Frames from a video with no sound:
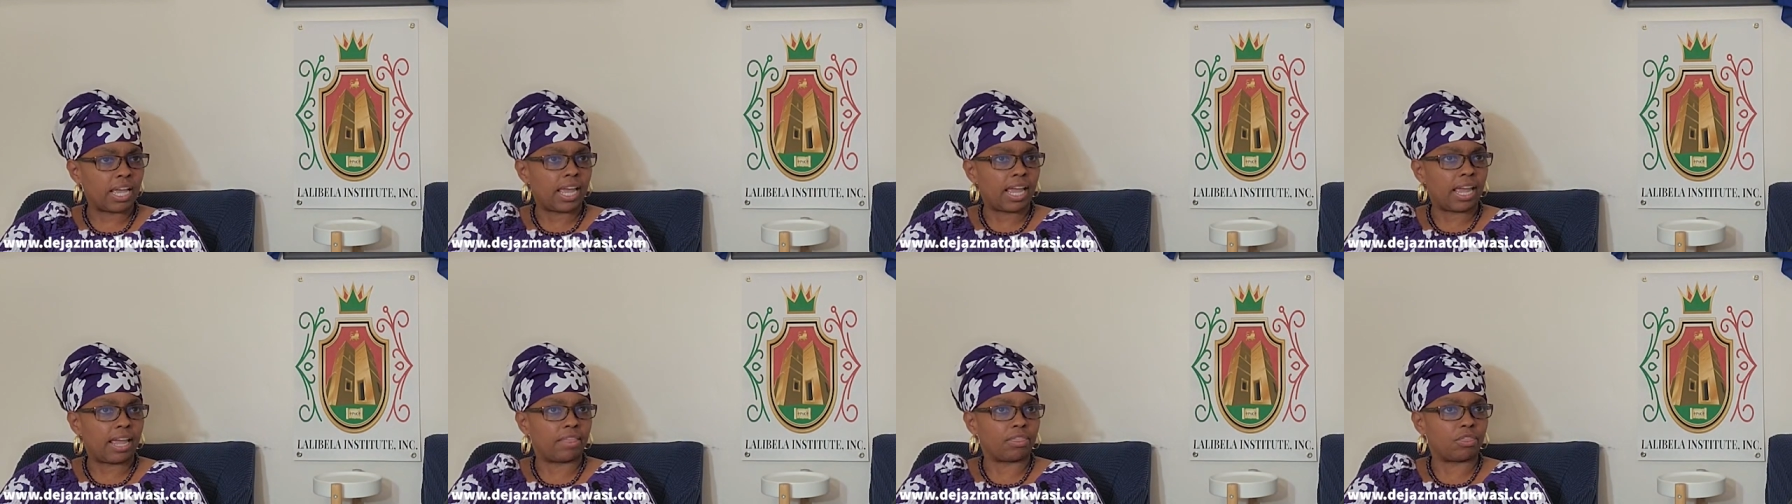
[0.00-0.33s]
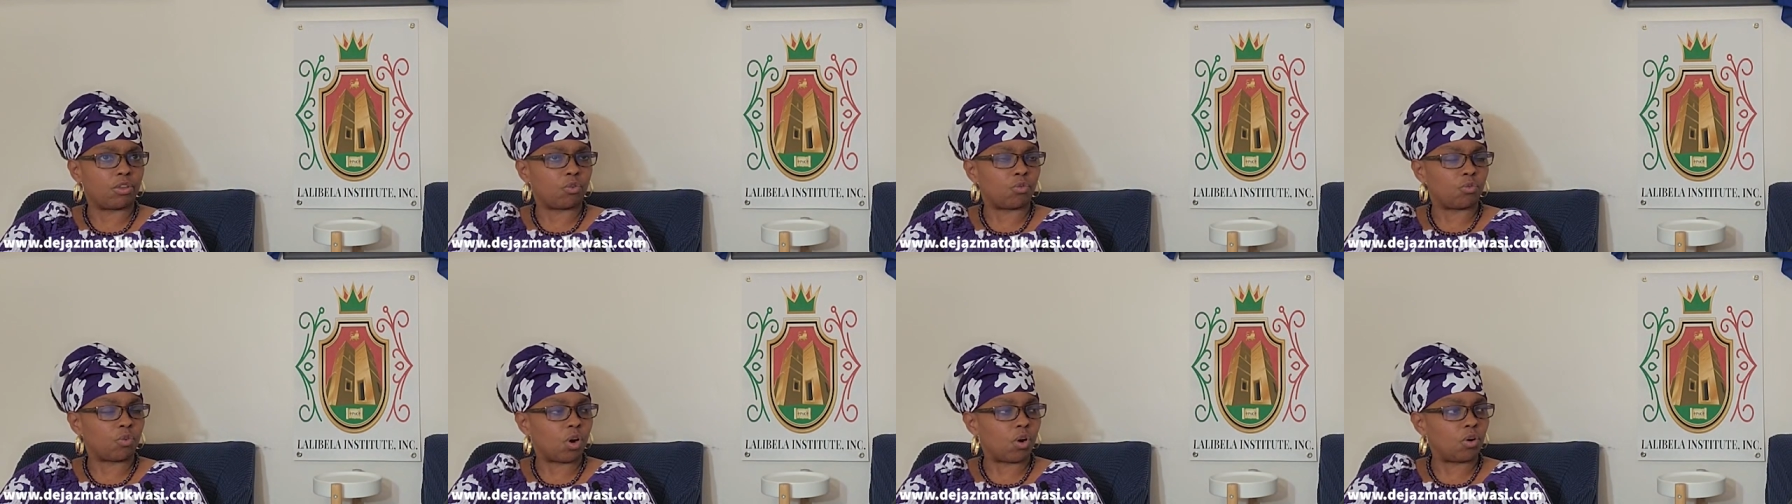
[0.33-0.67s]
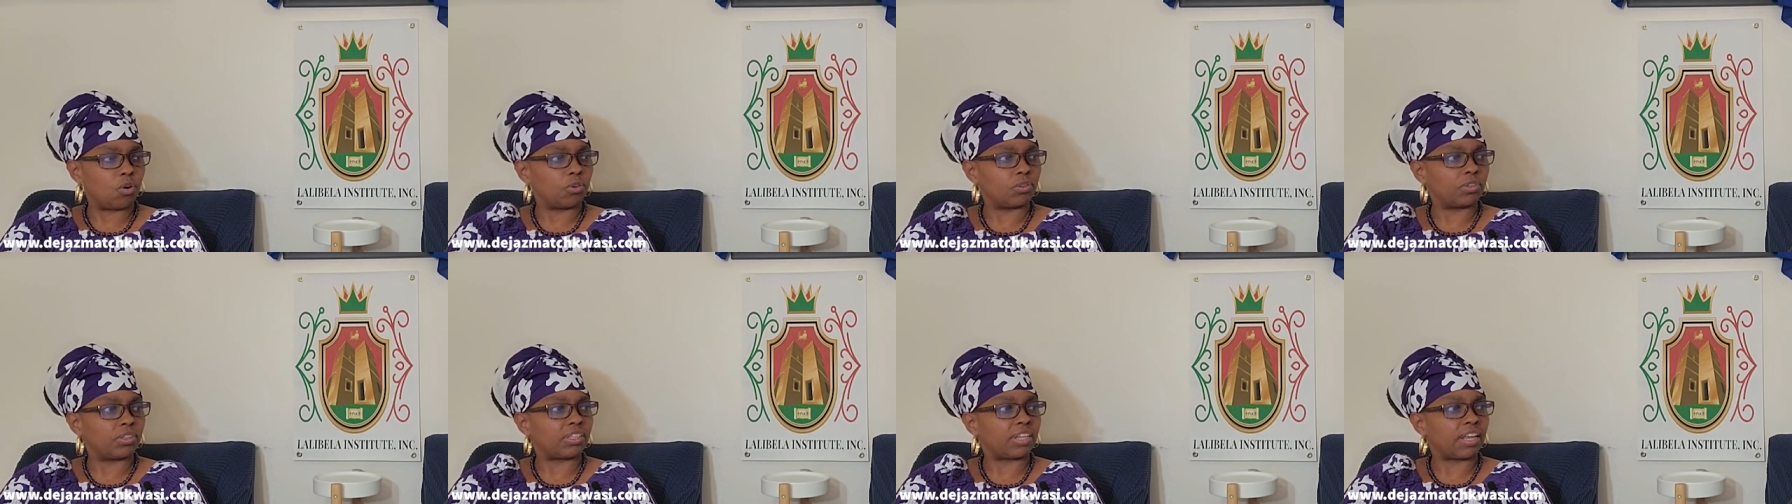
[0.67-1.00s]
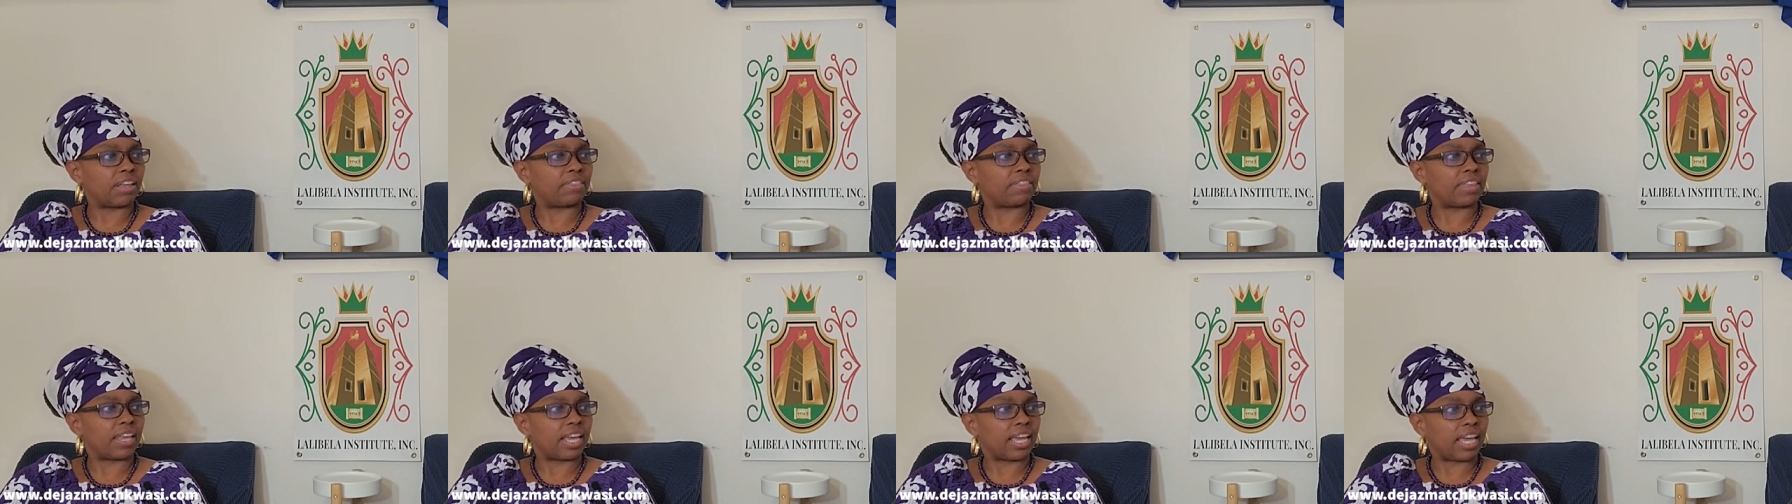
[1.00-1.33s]
and the roles
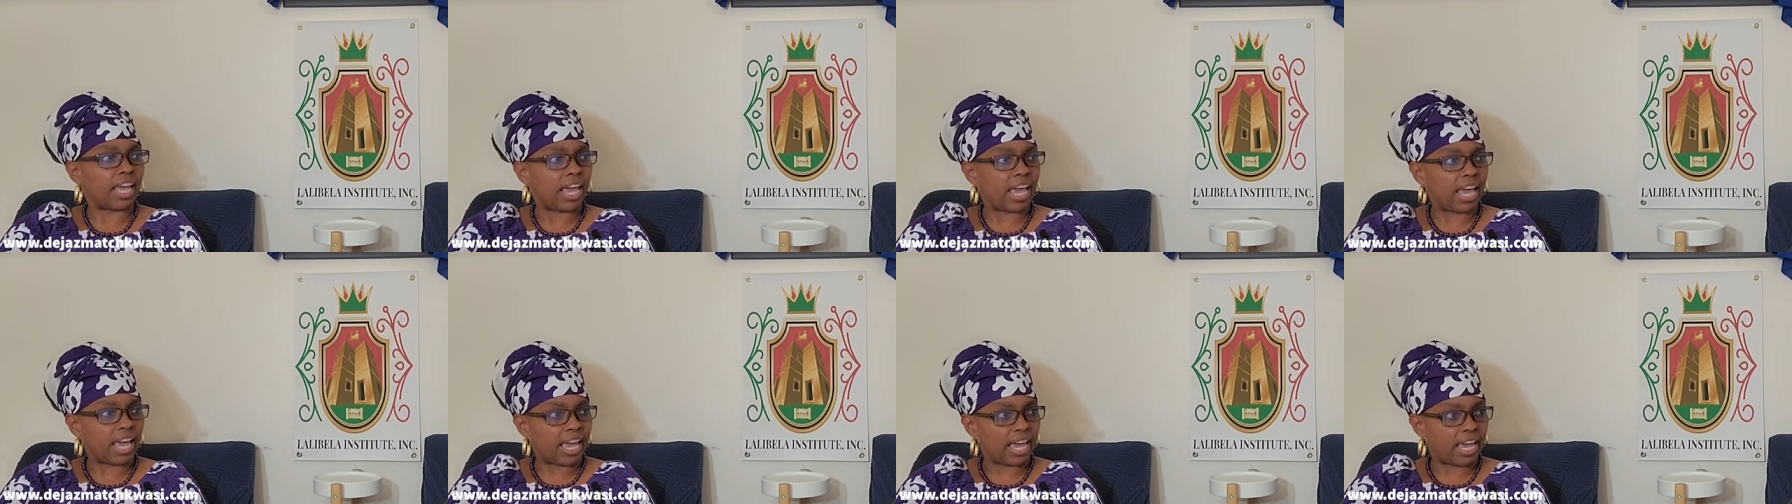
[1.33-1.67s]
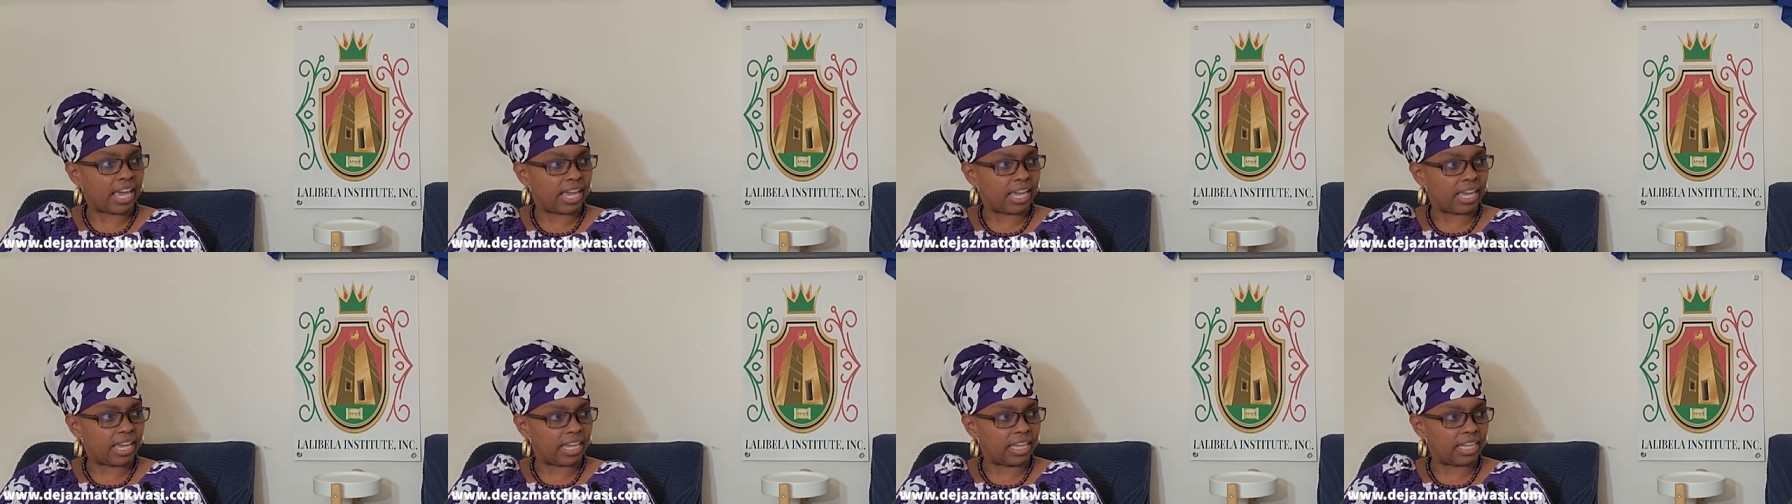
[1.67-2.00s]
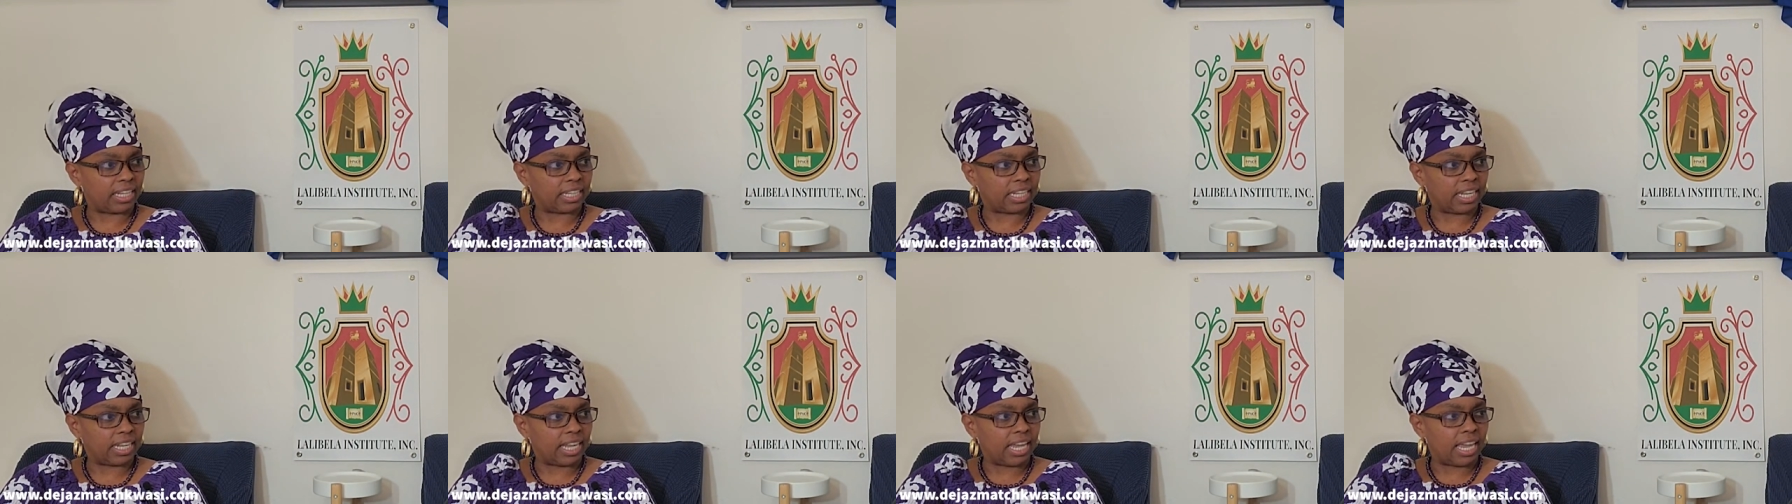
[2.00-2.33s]
that they had